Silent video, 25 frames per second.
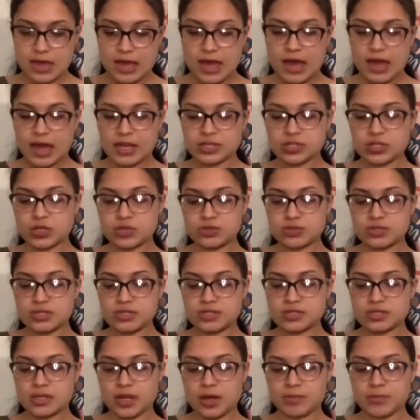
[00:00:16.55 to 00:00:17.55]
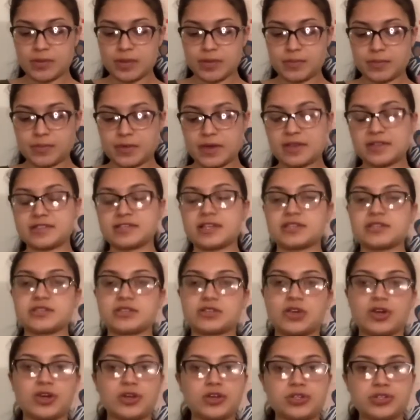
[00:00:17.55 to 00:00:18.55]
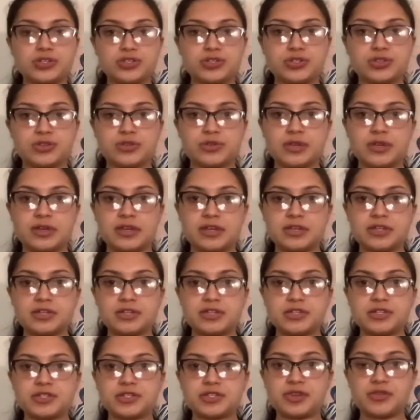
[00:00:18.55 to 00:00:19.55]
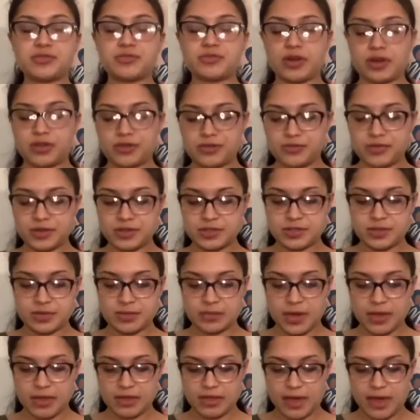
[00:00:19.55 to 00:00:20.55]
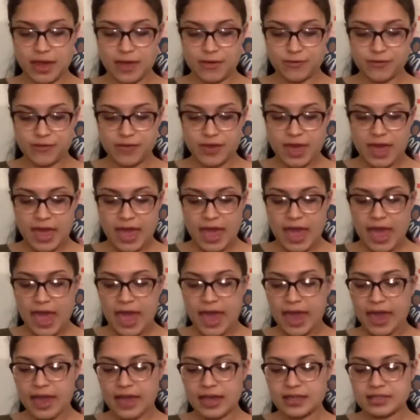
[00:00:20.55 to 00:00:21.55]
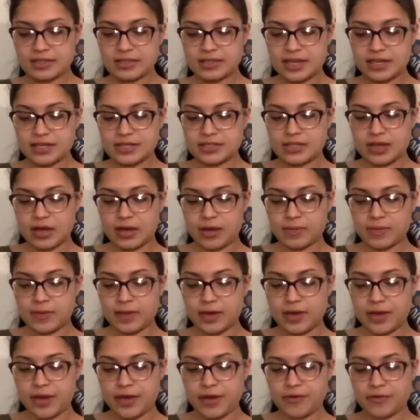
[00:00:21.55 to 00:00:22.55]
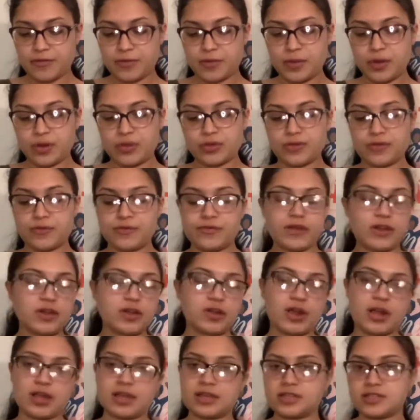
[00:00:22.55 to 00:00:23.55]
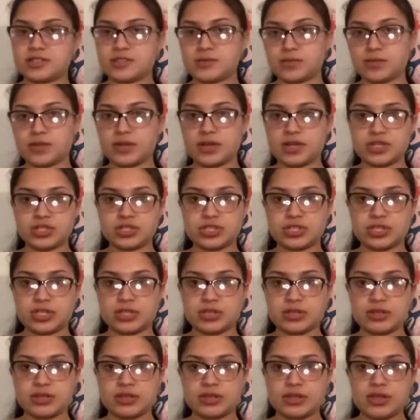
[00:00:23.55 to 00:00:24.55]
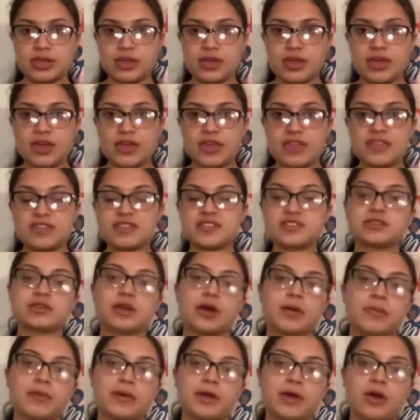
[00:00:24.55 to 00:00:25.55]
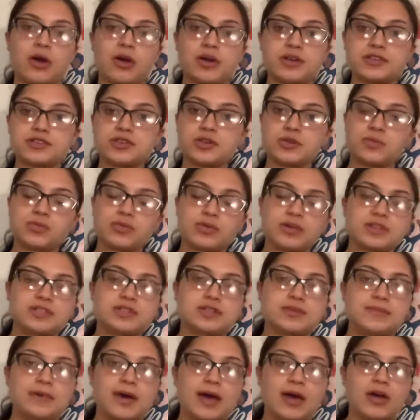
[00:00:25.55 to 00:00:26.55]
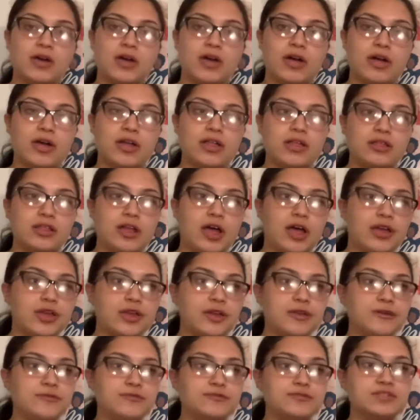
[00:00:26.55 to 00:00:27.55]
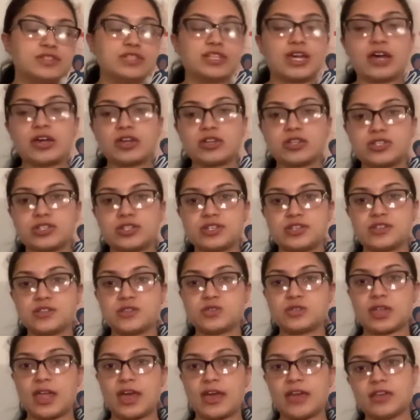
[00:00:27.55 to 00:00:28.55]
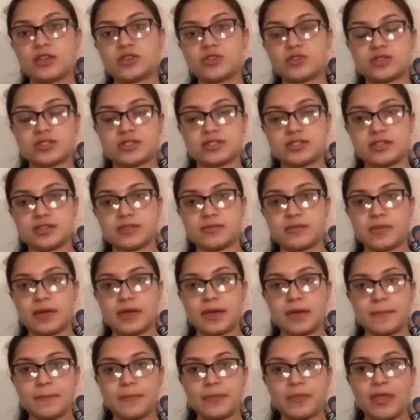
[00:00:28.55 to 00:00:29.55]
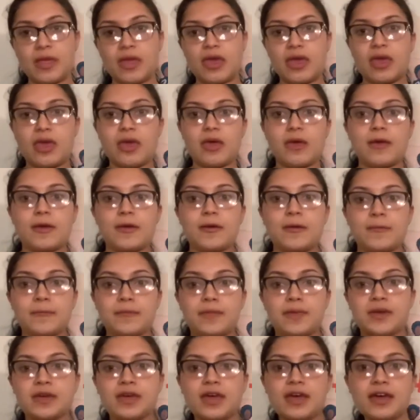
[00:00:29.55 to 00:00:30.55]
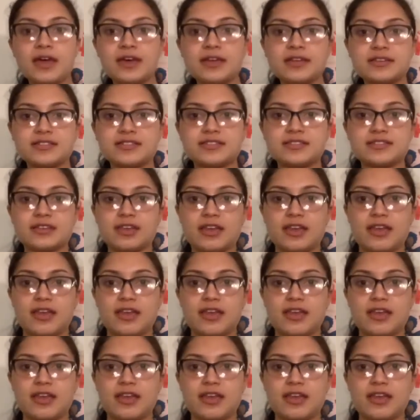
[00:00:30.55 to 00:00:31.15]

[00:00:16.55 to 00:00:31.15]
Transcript: I chose this topic because as a college student, it is relevant to my life and a topic of both fear and inspiration. This topic also brings about a lot of challenges that interested me because